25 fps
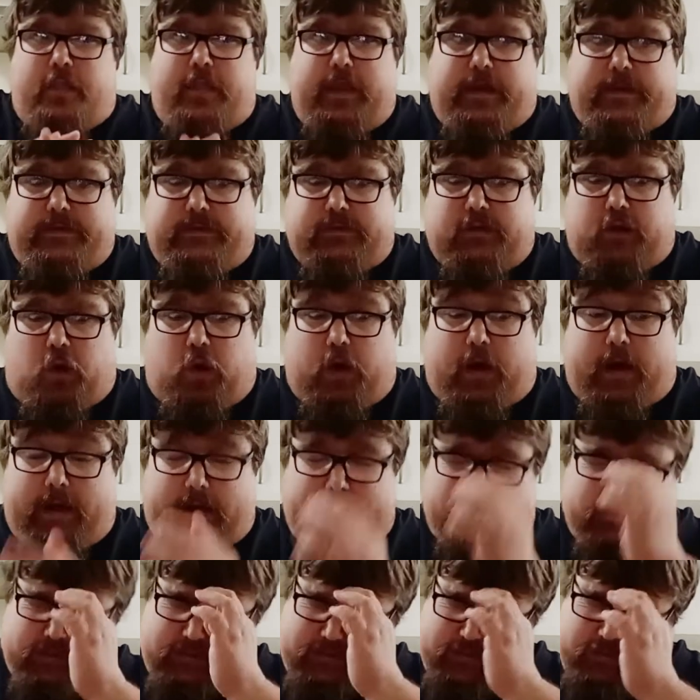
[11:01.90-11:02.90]
that
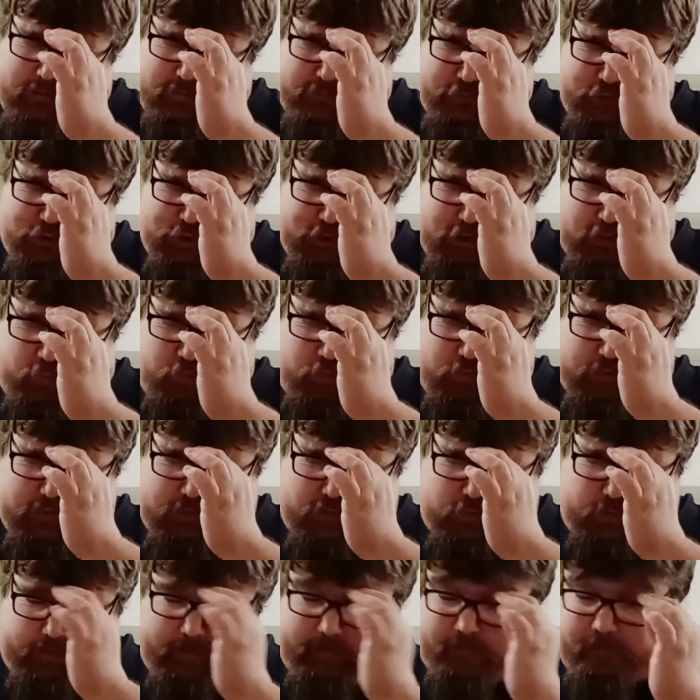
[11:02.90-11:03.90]
started June
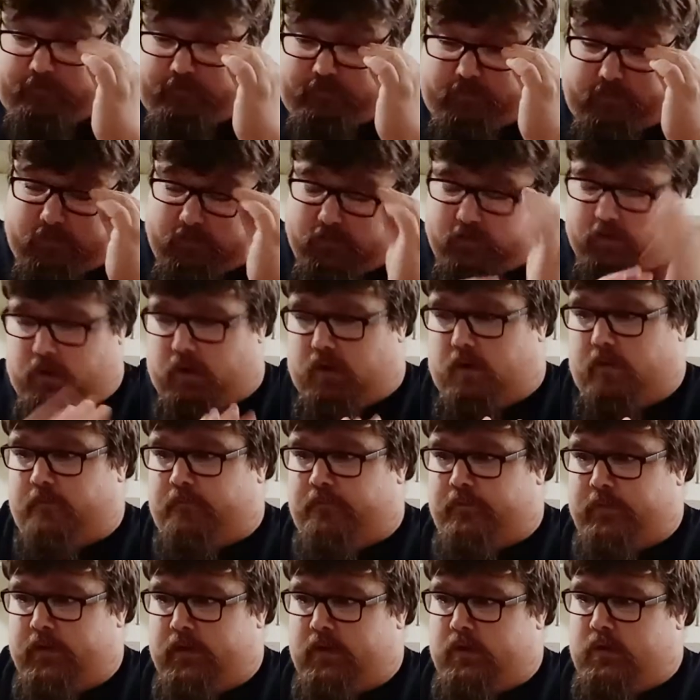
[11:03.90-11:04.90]
time. I
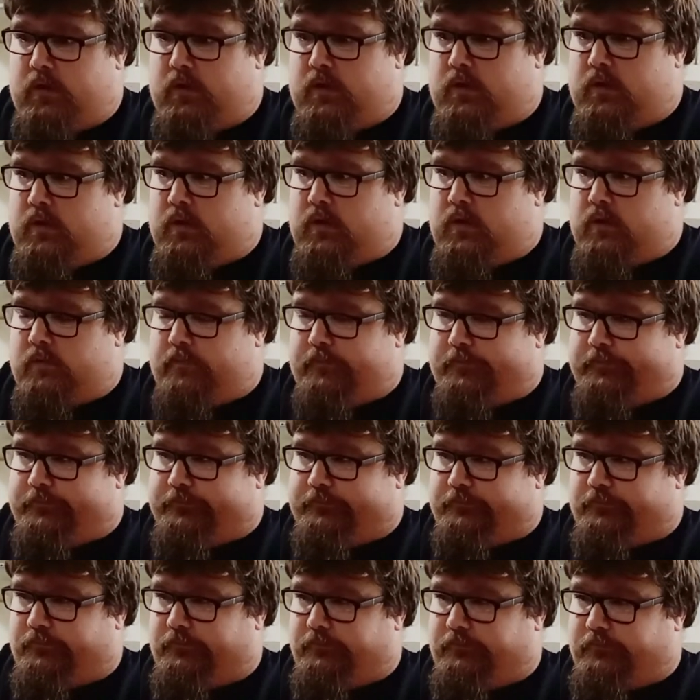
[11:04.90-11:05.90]
want
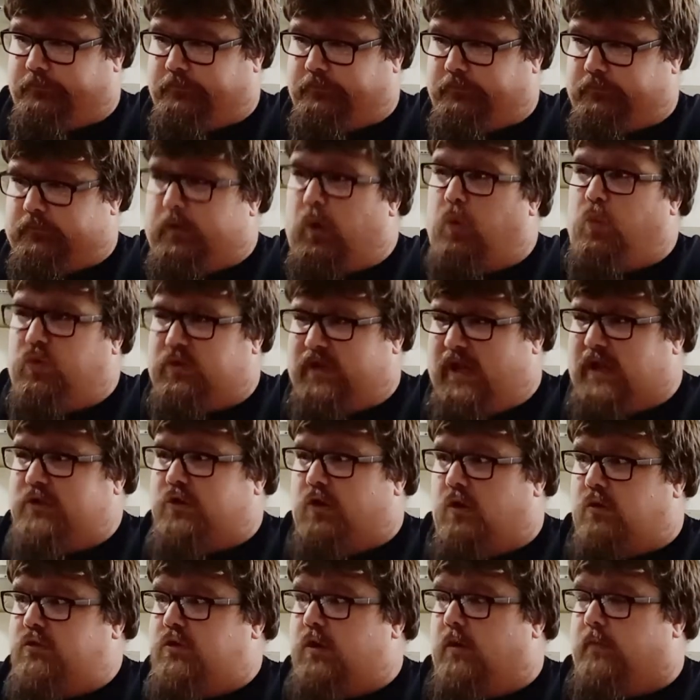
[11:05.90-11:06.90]
to say
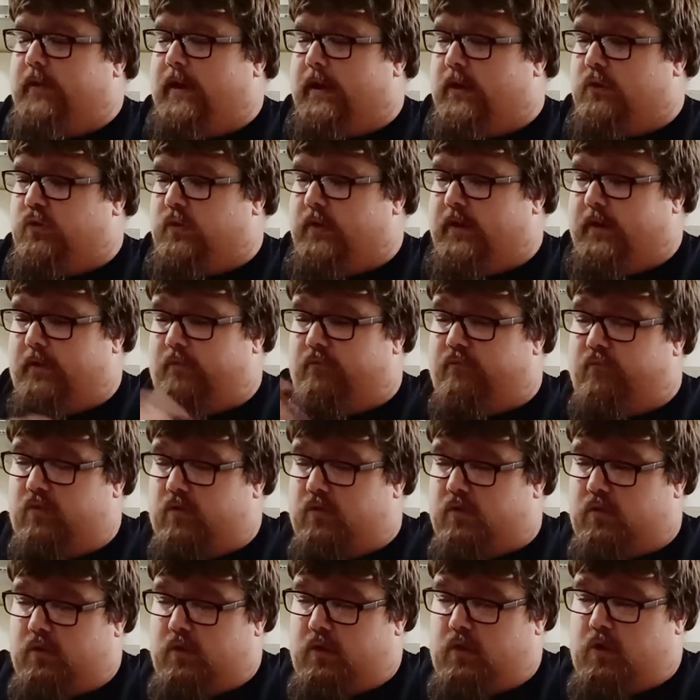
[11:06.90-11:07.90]
June time because the
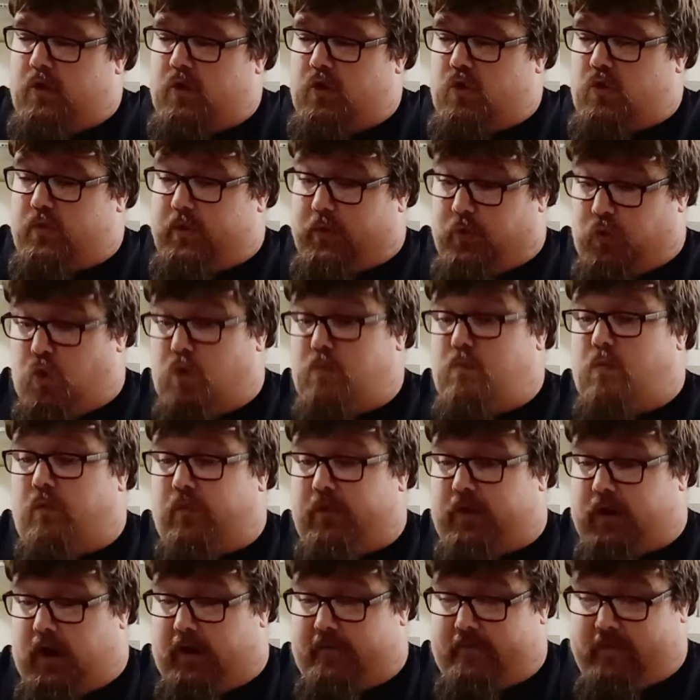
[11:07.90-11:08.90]

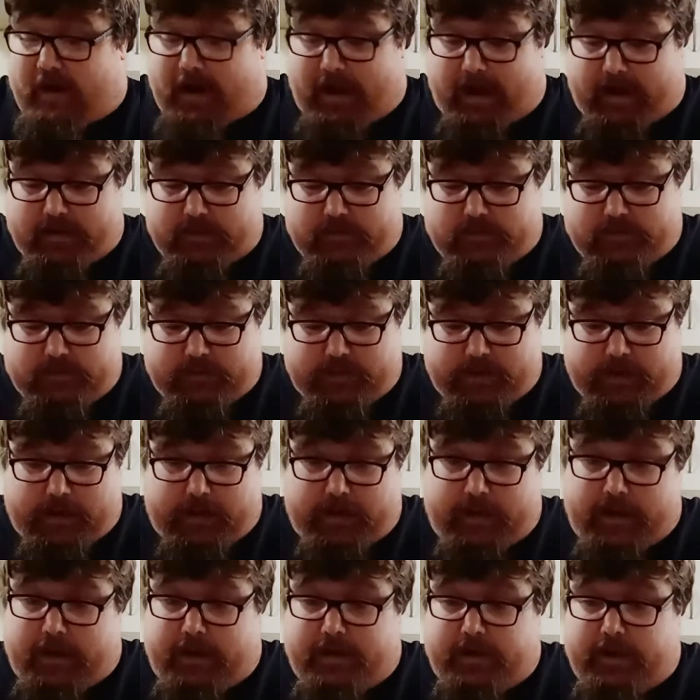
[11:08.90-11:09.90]
normal cover had
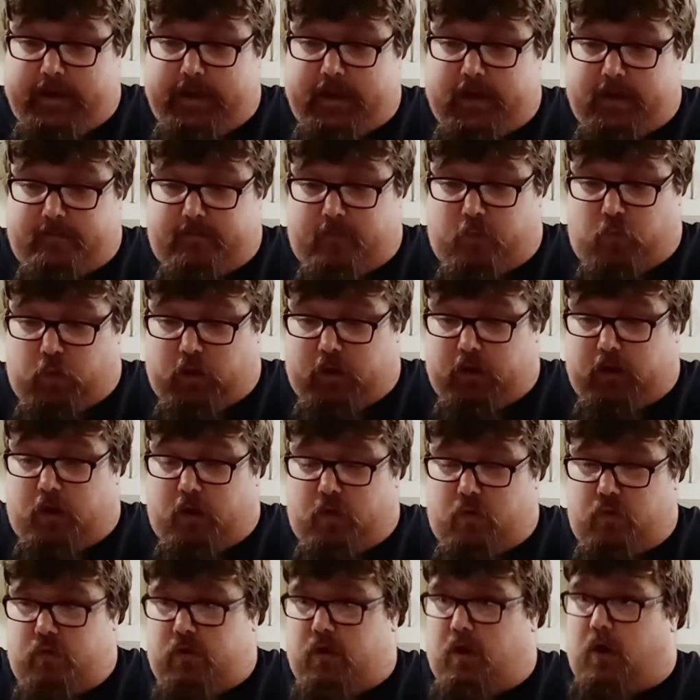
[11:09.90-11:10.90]
the number 1
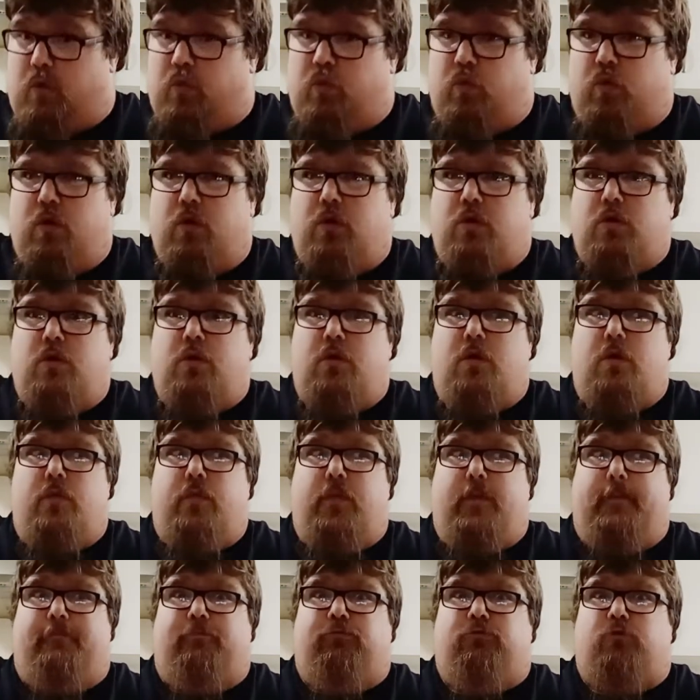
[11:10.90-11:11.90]
logo,
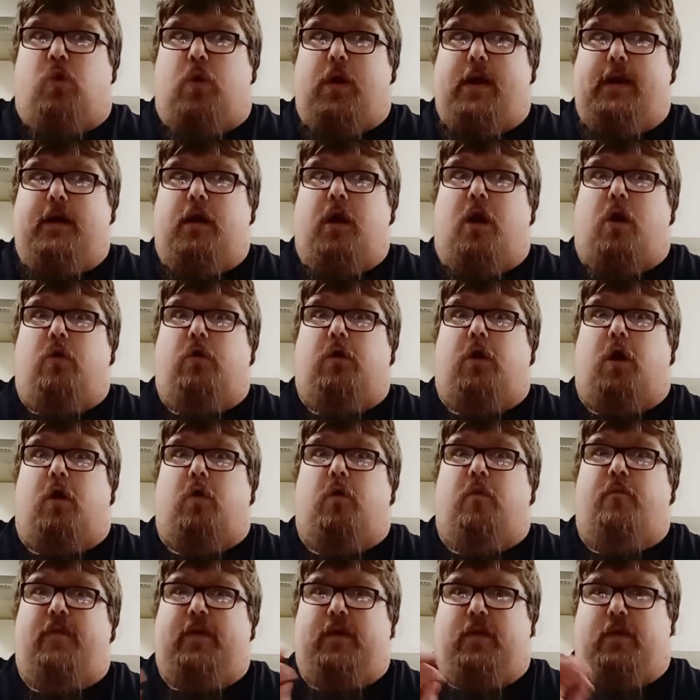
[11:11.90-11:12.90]
the Pride
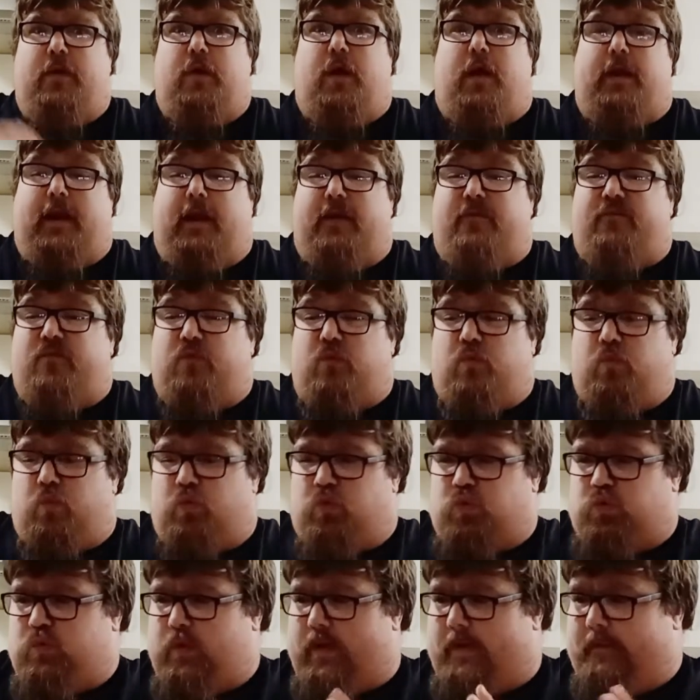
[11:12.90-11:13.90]
logo. I think that, and that
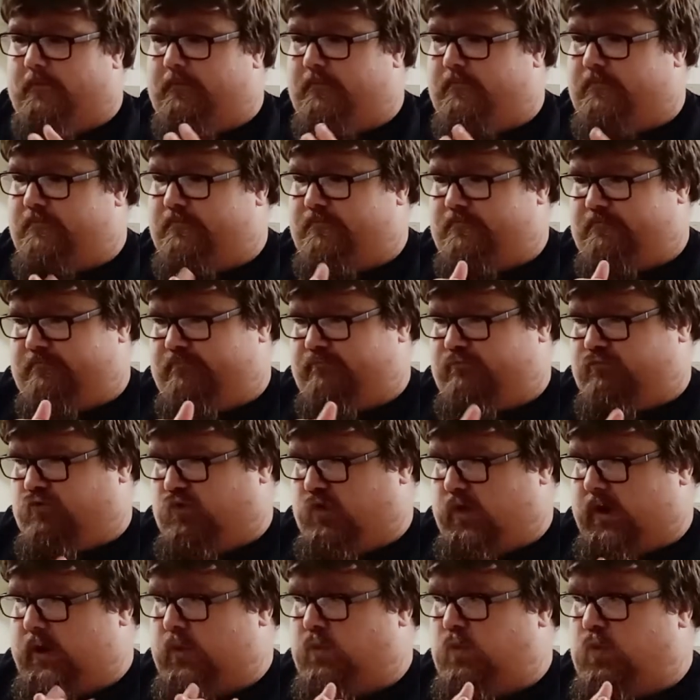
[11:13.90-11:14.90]
was when
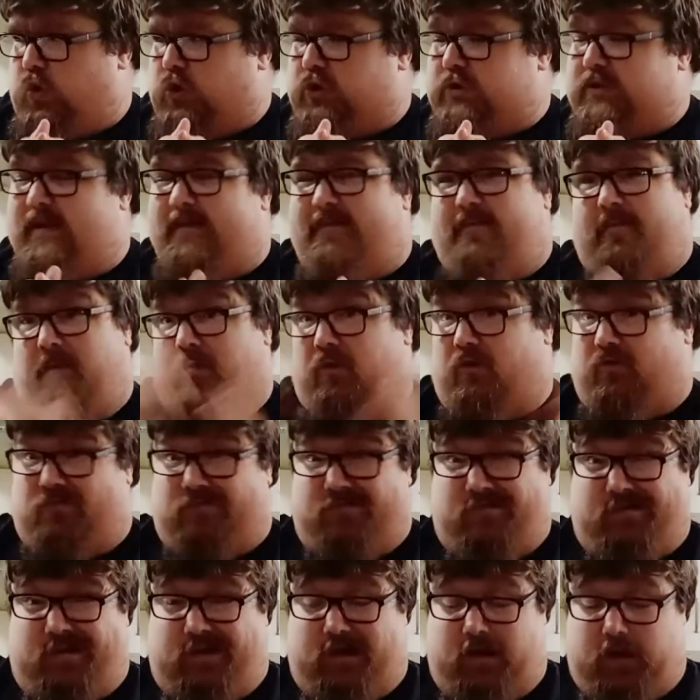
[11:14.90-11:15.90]
Pride was, if I remember
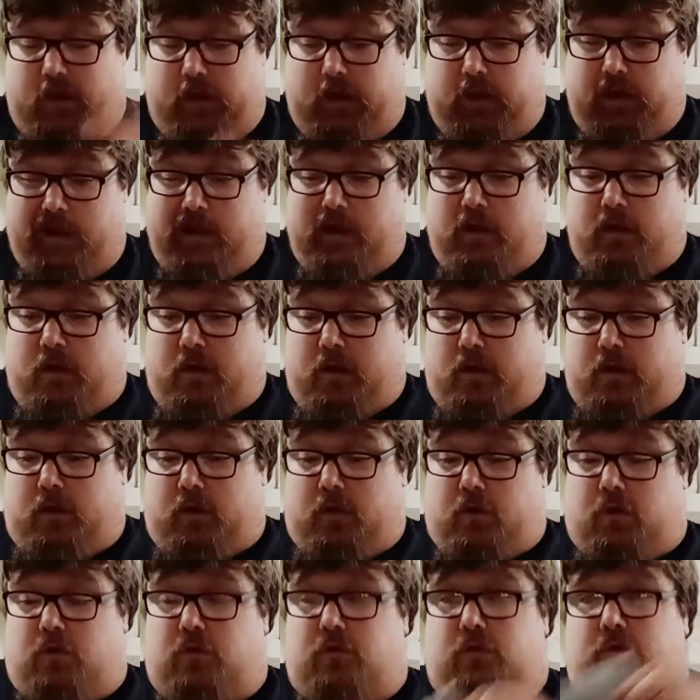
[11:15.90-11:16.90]
correctly.
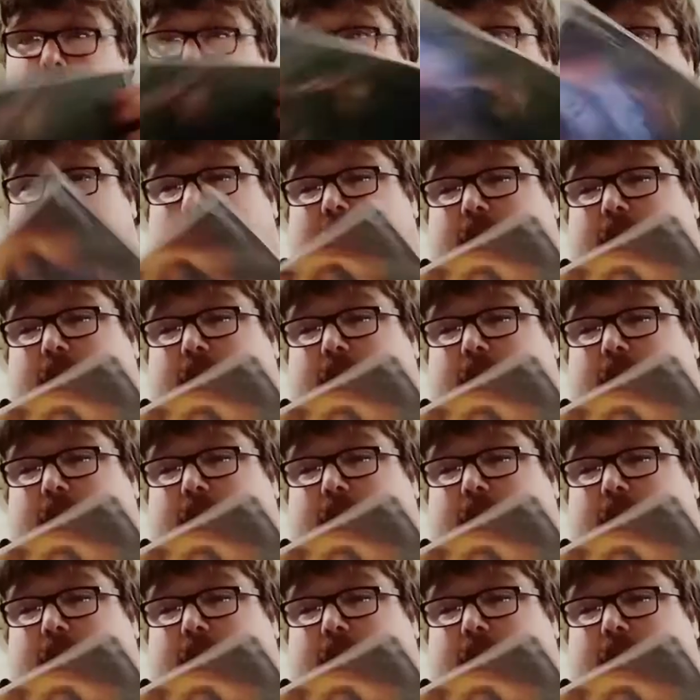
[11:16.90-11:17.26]
And